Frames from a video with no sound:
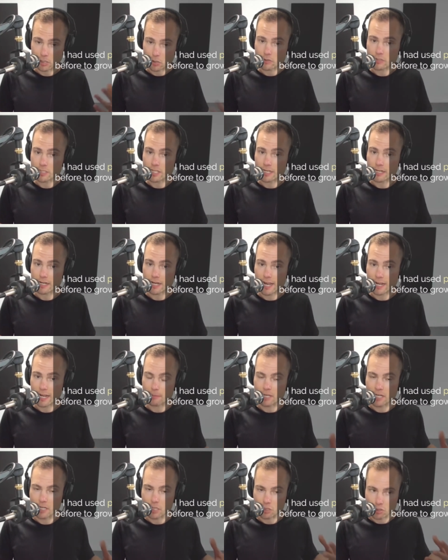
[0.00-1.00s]
content had
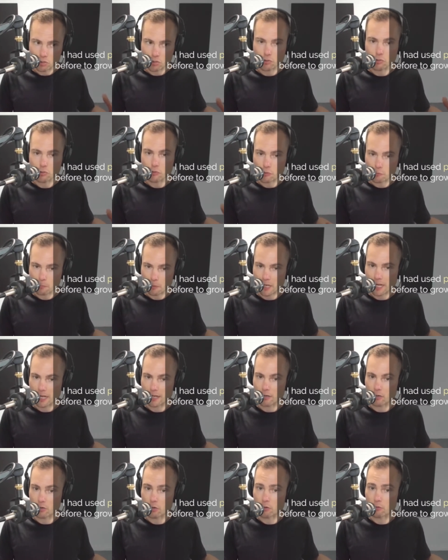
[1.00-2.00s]
been a huge
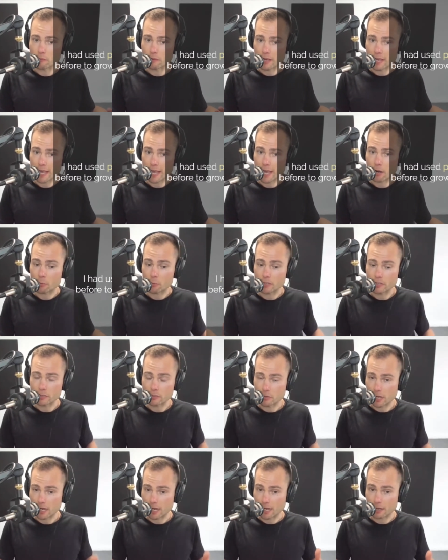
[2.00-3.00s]
part of how we'd
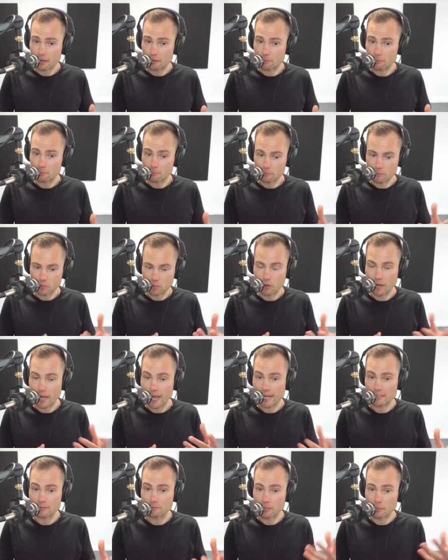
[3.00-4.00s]
uh, you know
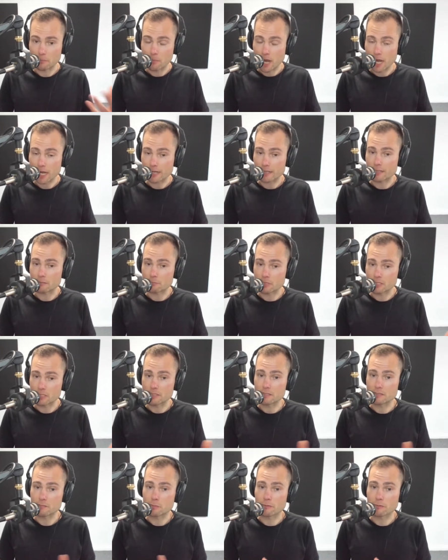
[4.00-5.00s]
actively marketed a
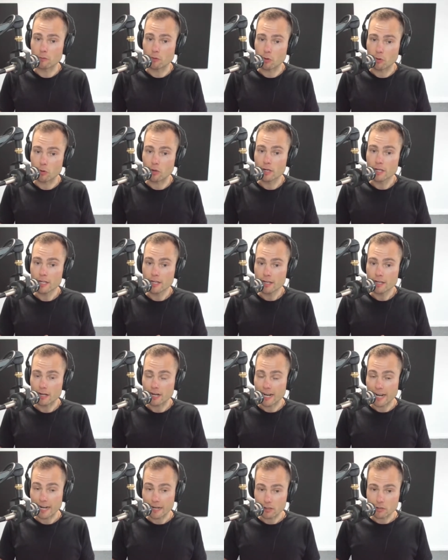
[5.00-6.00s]
business before,
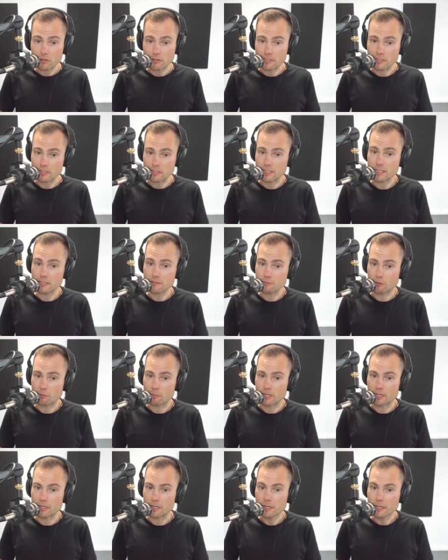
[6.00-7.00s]
and I had a lot of success from it.